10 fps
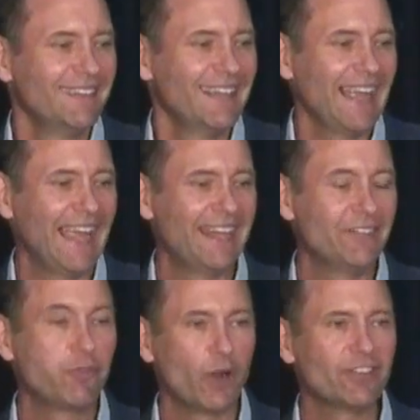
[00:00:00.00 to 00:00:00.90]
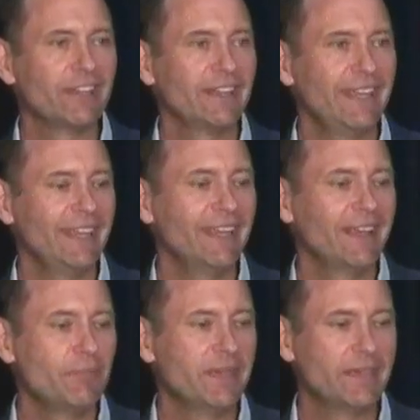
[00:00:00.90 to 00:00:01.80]
And fortunately,
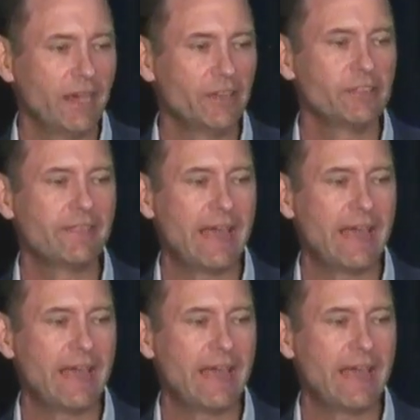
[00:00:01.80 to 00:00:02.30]
because of